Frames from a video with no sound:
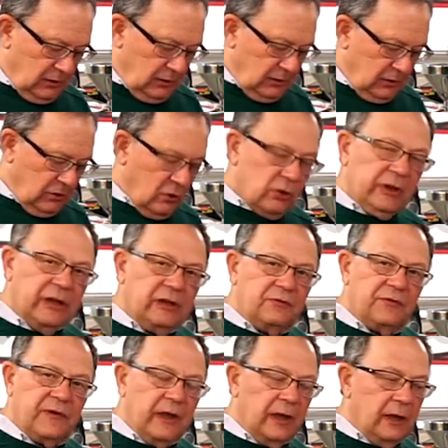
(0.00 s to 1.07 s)
Cooling
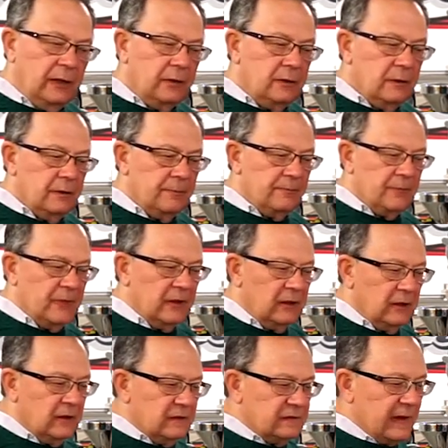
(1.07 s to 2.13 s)
fan
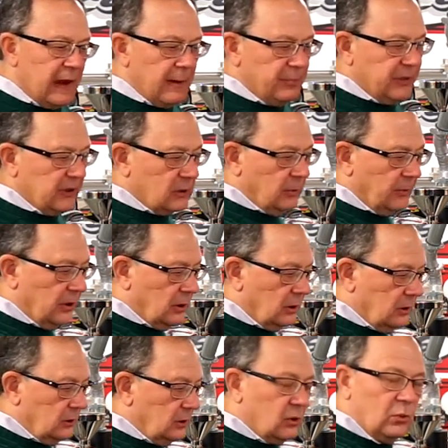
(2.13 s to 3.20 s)
is
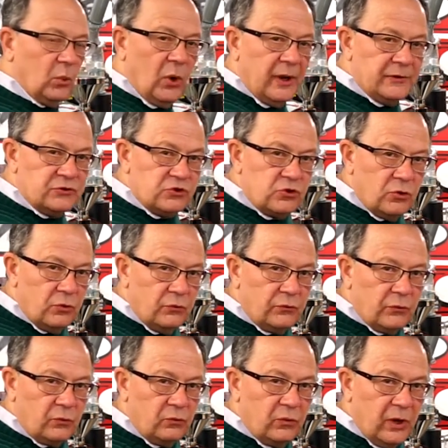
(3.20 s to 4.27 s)
applicable once you've
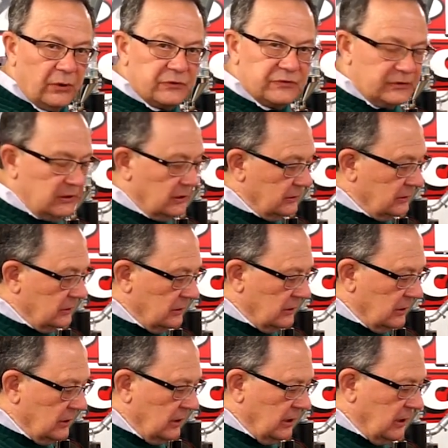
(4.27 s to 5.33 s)
roasted
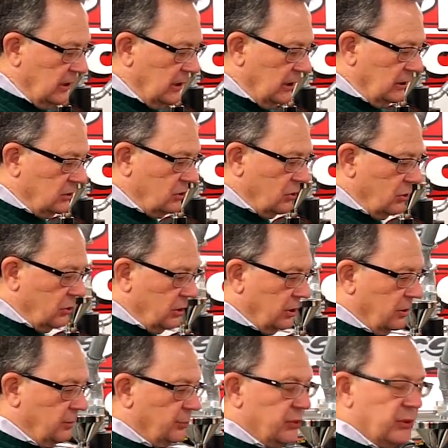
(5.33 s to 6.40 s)
and
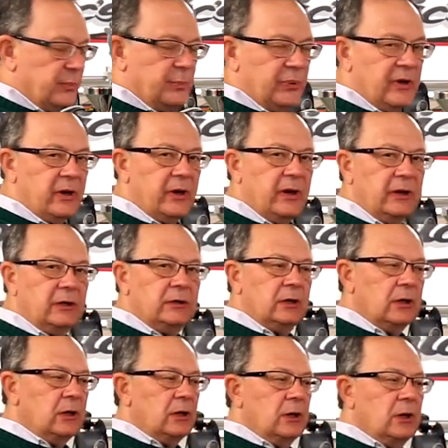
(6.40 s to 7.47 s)
you're preparing
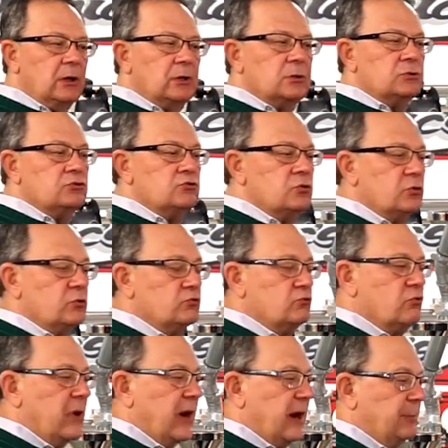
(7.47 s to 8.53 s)
to
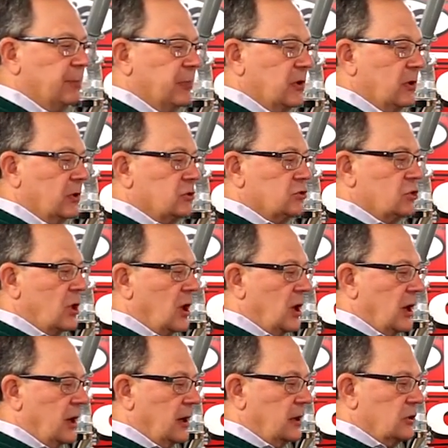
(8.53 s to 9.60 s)
drop your
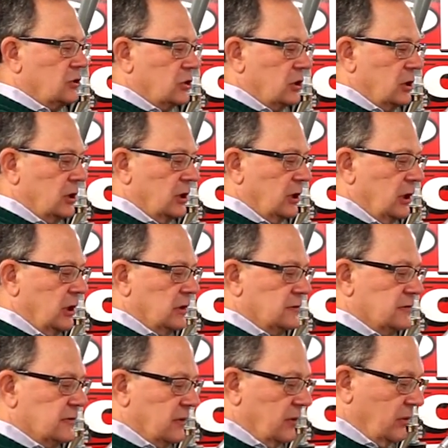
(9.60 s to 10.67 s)
charge
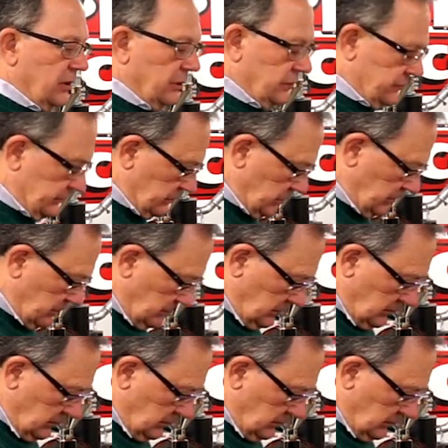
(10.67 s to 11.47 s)
into the roaster,